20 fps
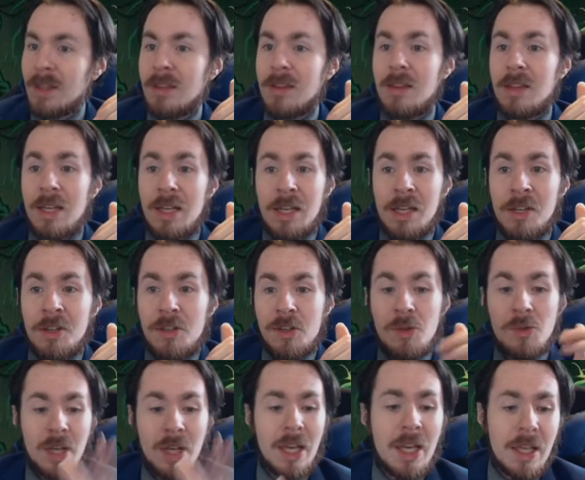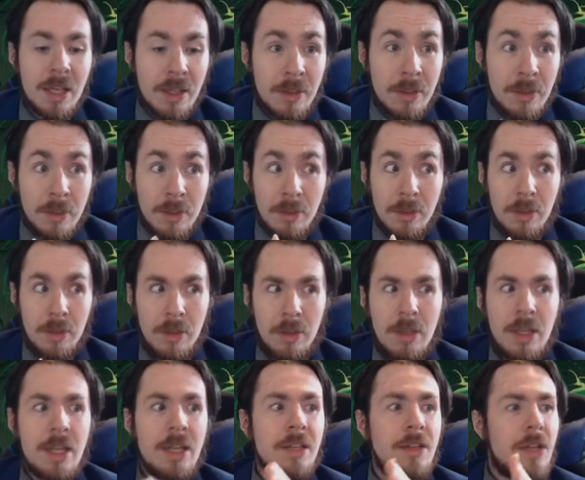Then you can
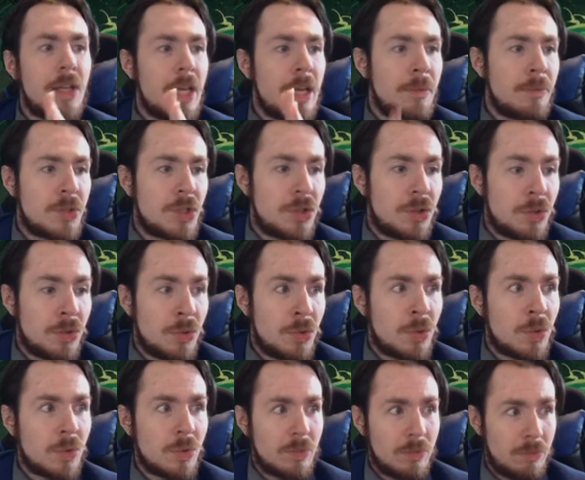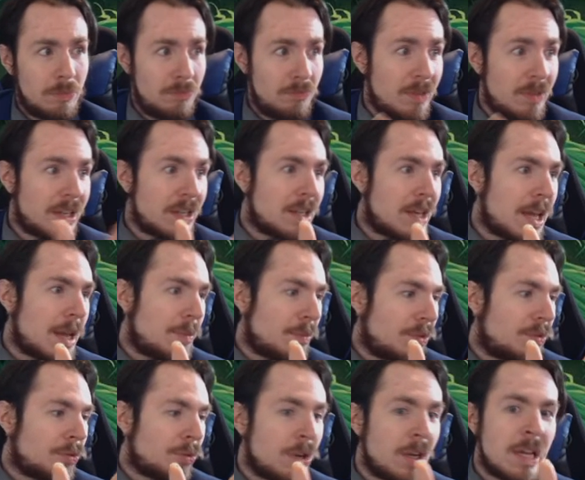in game 2 and game
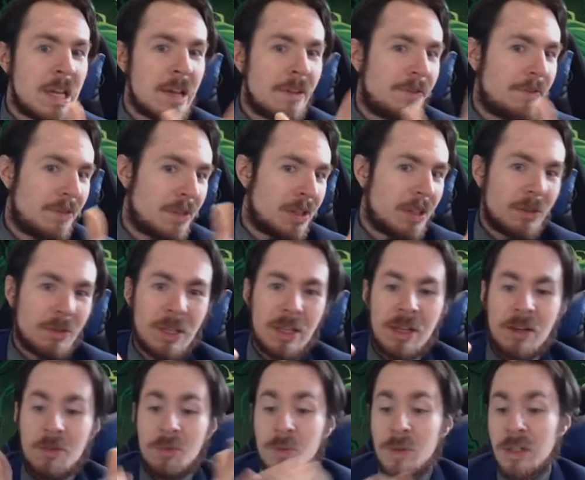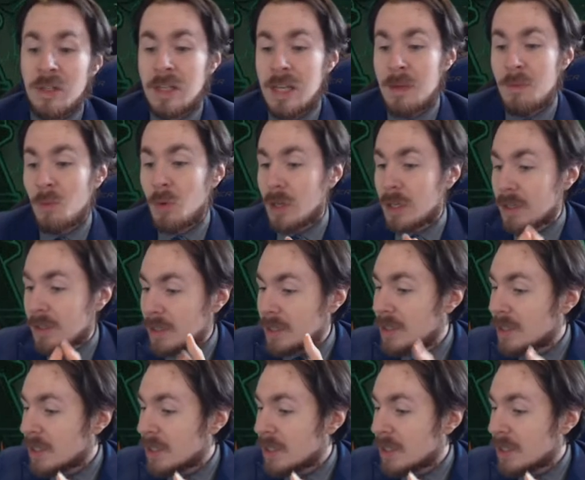3 if you didn't win game 1.